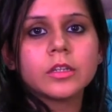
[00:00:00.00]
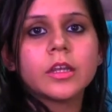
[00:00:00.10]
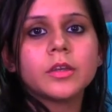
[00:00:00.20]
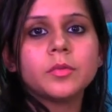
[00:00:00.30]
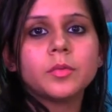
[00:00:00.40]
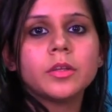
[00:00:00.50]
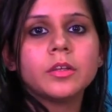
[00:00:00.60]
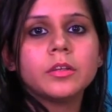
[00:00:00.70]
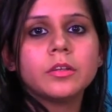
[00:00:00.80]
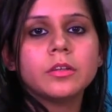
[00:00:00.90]
then
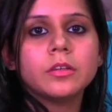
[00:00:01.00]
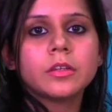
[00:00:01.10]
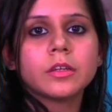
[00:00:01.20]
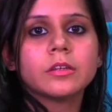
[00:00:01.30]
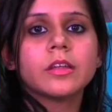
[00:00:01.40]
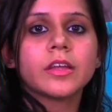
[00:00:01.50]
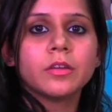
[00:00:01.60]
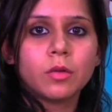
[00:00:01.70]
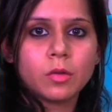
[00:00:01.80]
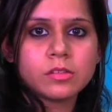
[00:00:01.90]
we can
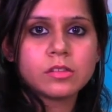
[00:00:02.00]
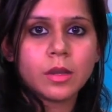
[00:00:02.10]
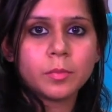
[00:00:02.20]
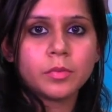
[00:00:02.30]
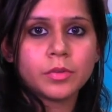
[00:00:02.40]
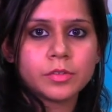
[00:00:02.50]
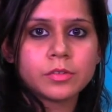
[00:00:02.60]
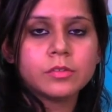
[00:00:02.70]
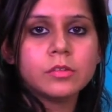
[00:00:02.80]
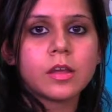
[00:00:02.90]
diagnose that
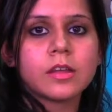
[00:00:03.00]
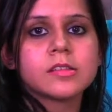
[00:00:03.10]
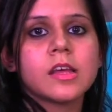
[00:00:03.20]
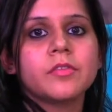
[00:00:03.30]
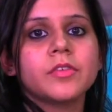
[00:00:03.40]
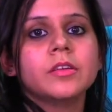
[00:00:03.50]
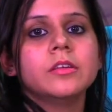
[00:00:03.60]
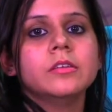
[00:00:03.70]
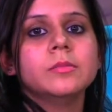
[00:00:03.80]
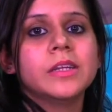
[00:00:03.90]
person as having
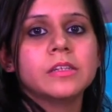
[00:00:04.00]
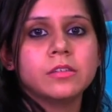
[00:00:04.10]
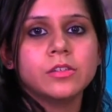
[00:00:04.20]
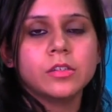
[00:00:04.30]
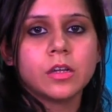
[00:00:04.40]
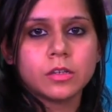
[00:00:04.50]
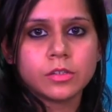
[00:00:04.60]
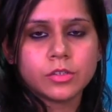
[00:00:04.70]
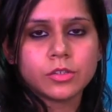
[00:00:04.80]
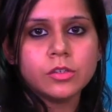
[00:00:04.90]
mental
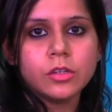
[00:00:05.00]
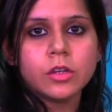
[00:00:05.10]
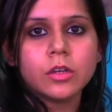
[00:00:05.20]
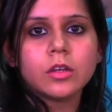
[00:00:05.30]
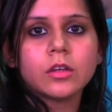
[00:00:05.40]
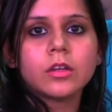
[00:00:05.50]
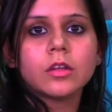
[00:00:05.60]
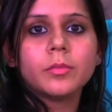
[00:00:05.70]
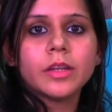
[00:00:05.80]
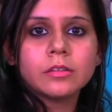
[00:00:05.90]
retardation.
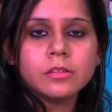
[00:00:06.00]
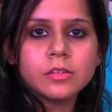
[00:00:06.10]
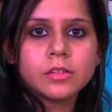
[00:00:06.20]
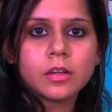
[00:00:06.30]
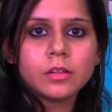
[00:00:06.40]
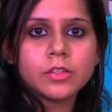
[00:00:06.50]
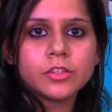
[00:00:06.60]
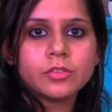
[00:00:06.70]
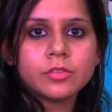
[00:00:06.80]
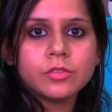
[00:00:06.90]
In mental
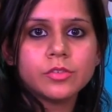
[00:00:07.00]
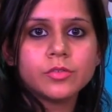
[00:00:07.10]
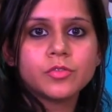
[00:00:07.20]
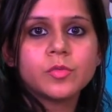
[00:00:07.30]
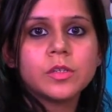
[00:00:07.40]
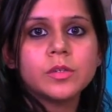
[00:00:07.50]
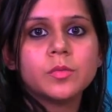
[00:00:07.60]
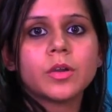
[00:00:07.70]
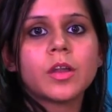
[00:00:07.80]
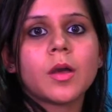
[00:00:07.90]
retardation,
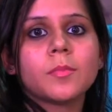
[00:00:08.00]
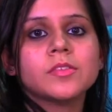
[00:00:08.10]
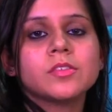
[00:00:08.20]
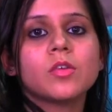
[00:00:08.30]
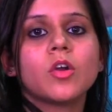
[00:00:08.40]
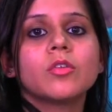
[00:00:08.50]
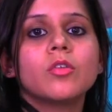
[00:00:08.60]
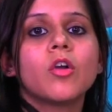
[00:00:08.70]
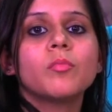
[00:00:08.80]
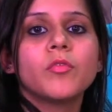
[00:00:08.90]
usually what happens is
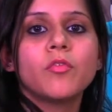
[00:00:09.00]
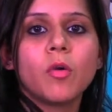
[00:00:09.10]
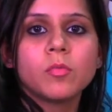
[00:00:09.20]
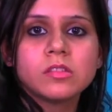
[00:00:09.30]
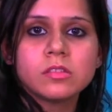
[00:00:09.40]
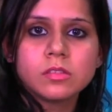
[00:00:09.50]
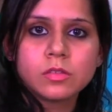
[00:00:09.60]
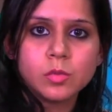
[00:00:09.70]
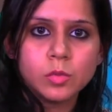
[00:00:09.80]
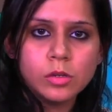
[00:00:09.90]
non-performance in
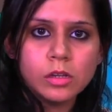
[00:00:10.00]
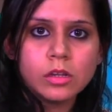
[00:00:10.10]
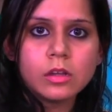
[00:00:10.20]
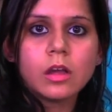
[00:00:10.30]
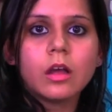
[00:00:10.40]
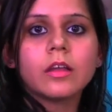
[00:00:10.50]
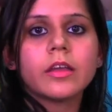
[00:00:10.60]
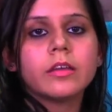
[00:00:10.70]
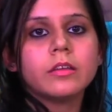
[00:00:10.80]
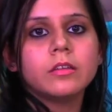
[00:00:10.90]
school.
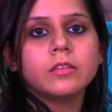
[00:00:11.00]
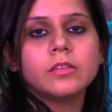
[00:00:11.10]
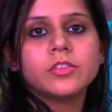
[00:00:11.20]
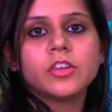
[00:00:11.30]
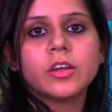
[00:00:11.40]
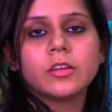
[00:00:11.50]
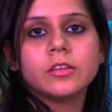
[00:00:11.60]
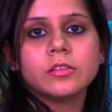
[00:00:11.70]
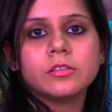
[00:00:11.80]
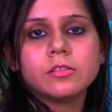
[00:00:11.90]
Again, the
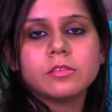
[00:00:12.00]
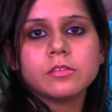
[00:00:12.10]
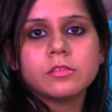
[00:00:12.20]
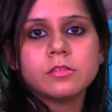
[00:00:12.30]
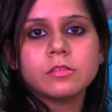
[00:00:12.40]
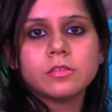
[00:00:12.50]
child is